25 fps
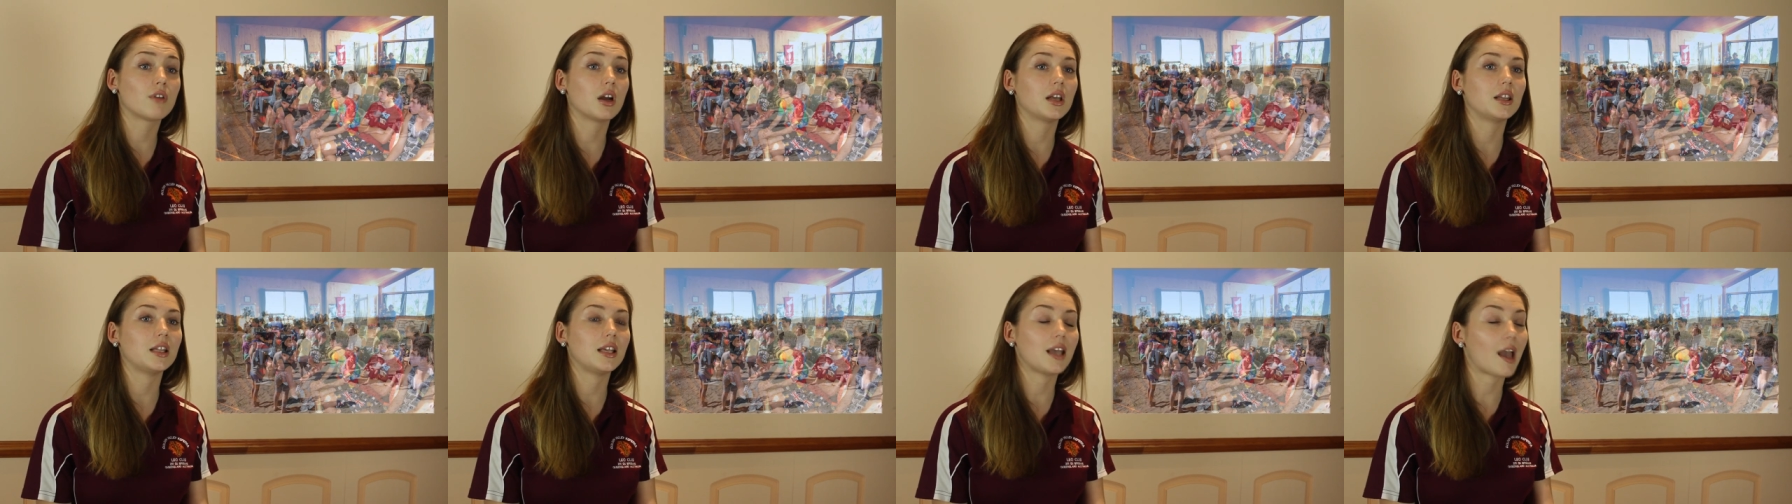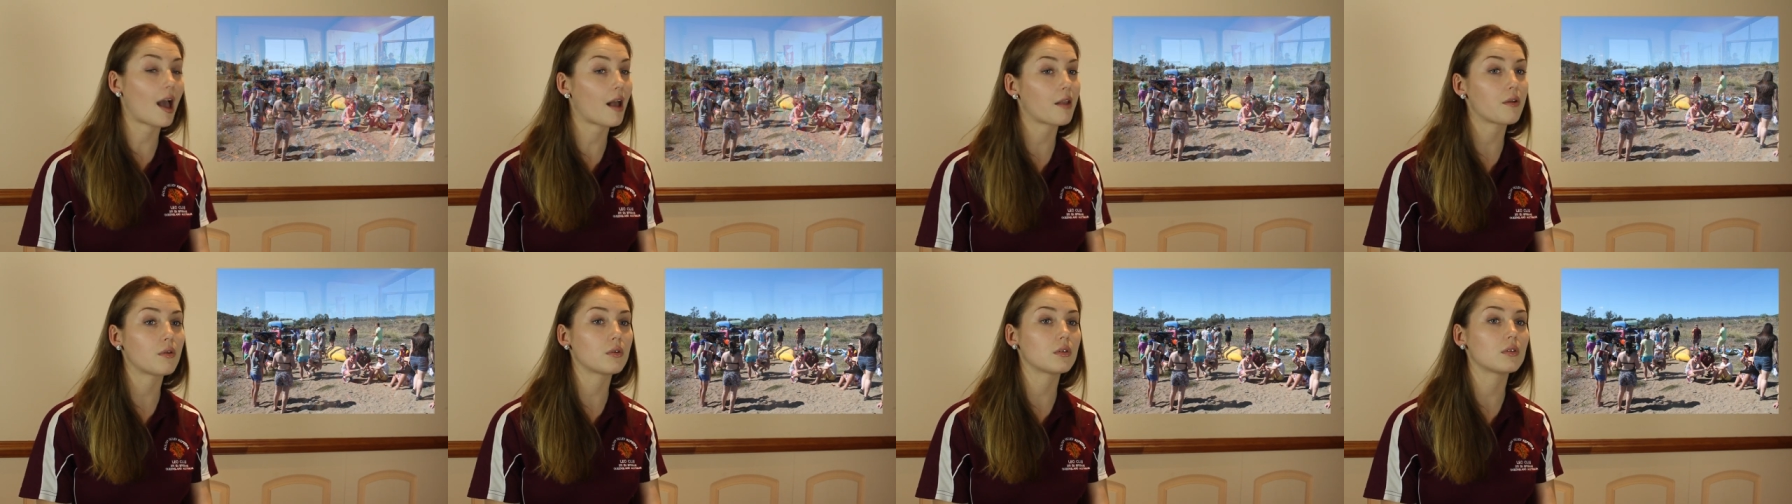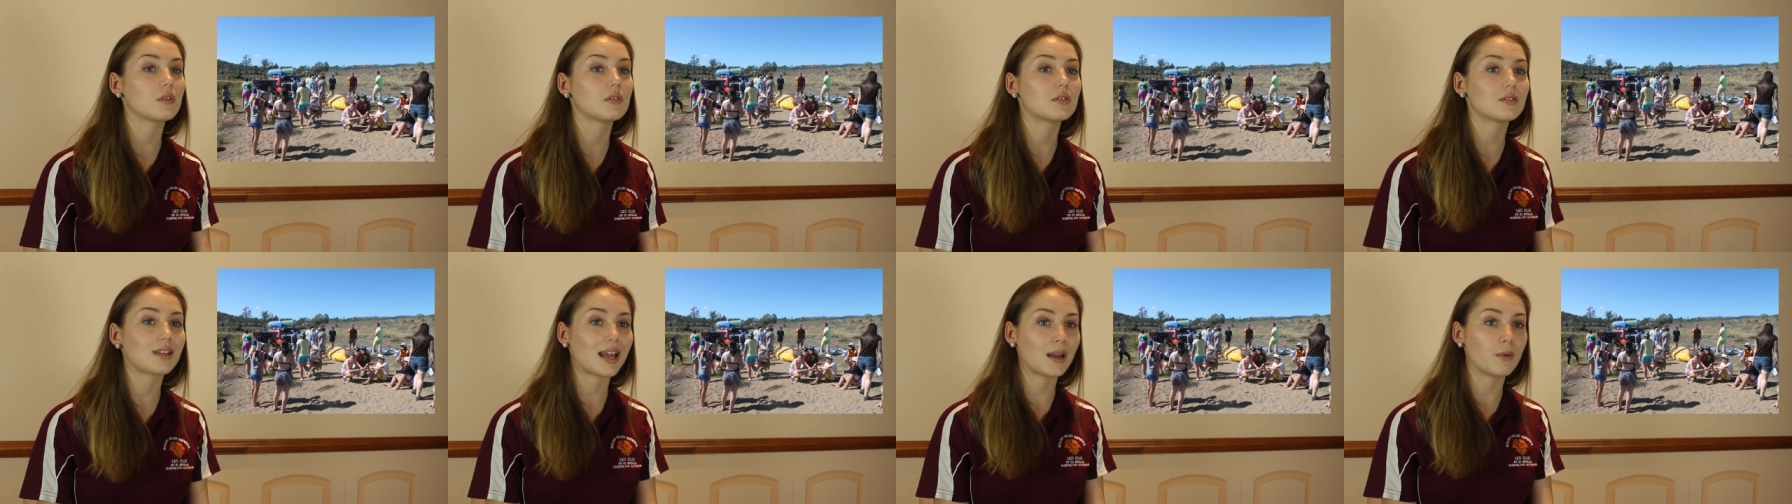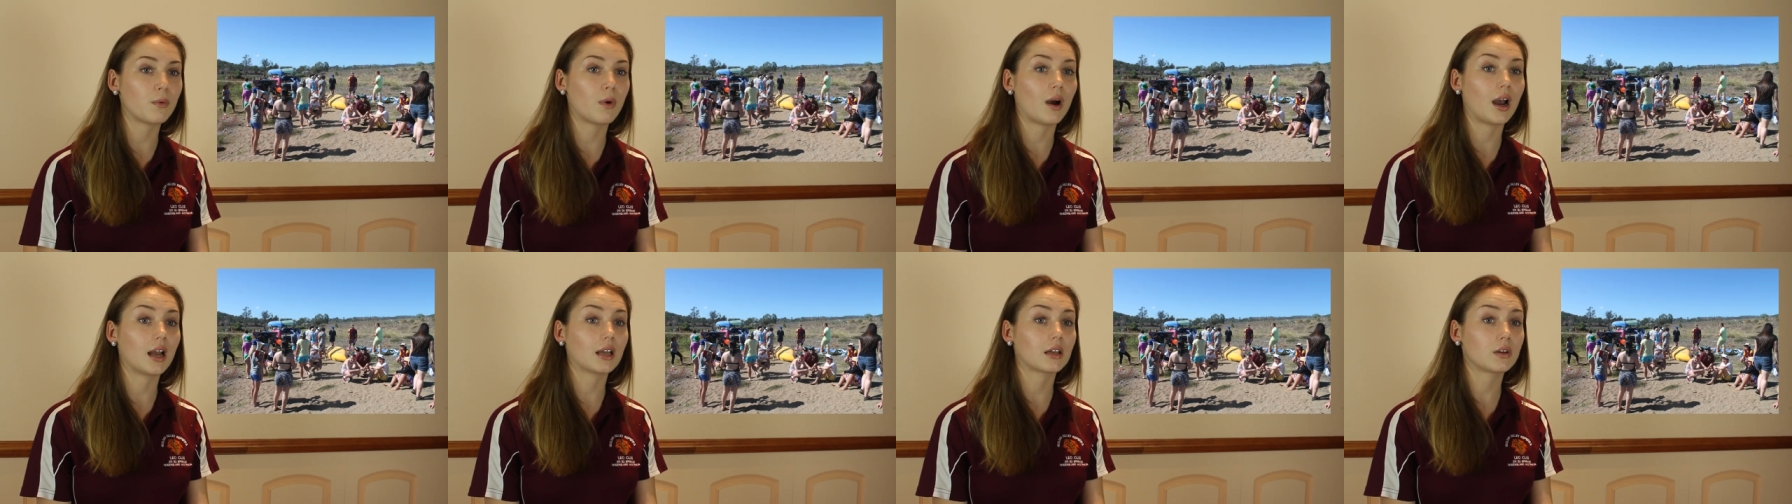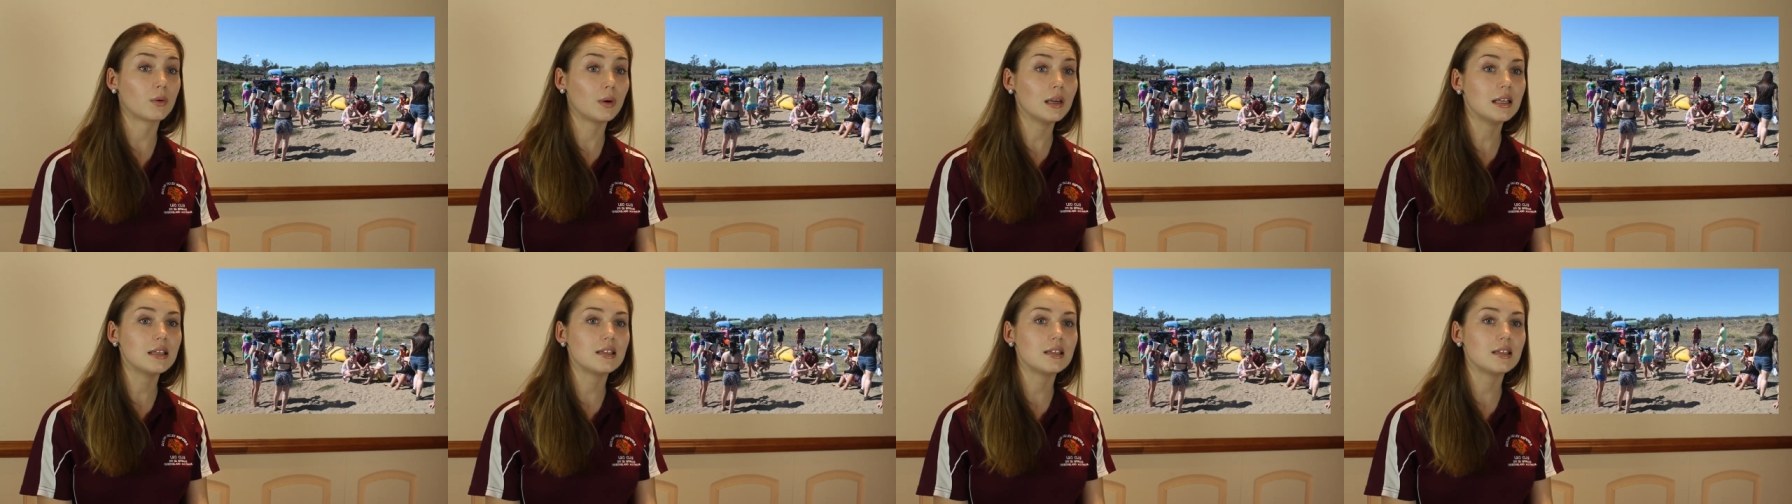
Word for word: and run the annual statewide